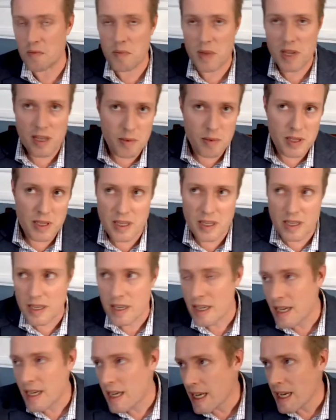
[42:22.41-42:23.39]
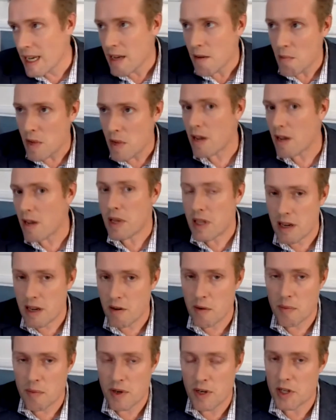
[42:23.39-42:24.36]
Maybe, maybe they
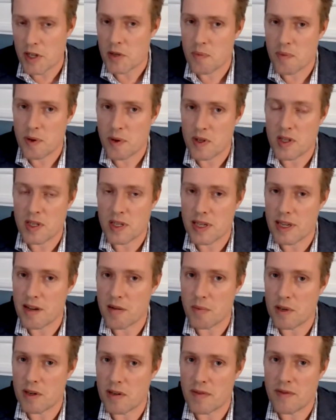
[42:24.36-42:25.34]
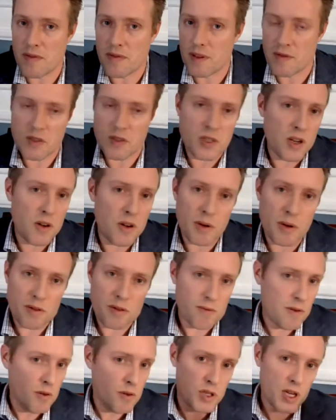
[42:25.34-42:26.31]
were British personnel, but if, if so, it
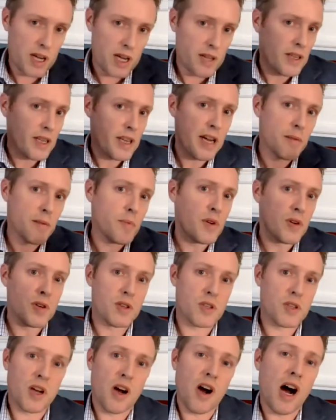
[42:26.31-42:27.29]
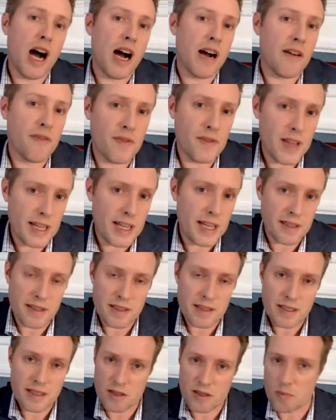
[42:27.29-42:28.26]
throws all the numbers off that
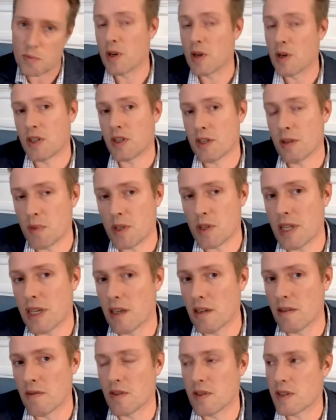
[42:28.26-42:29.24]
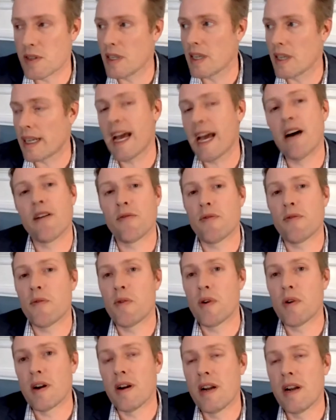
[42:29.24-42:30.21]
the British themselves account
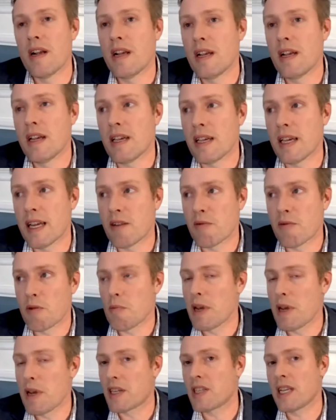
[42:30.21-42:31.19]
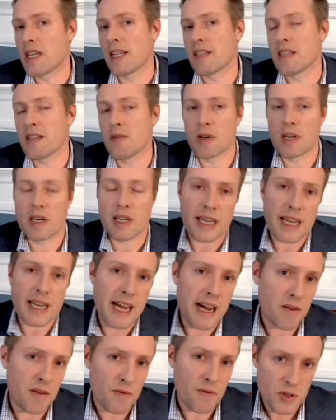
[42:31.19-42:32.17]
for. And it would make sense they wouldn't
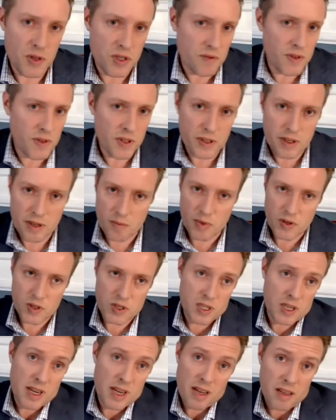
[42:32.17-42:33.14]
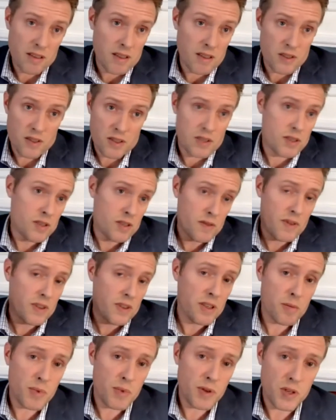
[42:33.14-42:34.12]
account for civilian personnel because they're
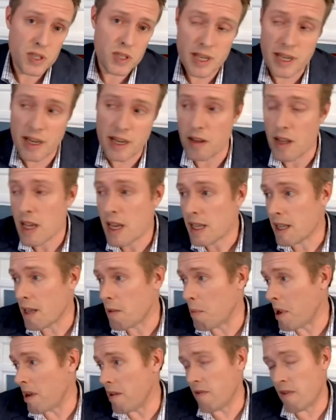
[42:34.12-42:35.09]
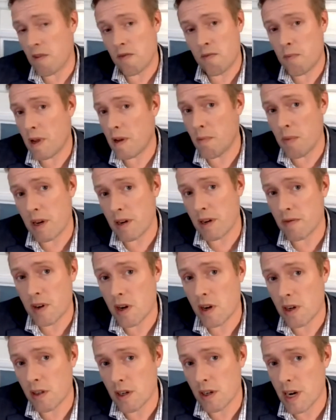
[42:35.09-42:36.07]
civilian personnel. They may even have been men of
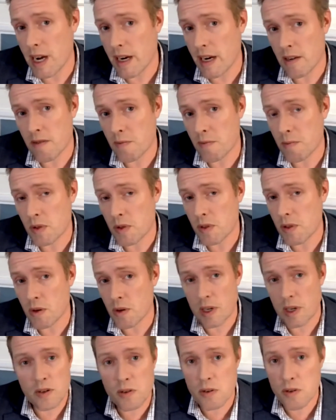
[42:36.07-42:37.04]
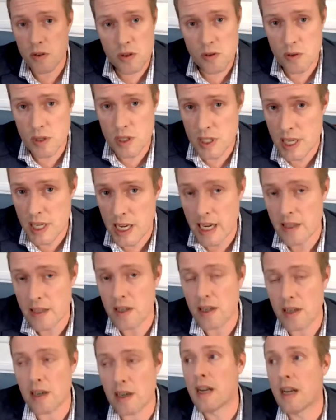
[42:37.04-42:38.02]
color hired from New York. Who knows who these
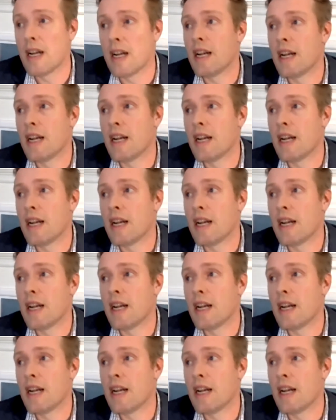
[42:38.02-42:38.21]
guys are?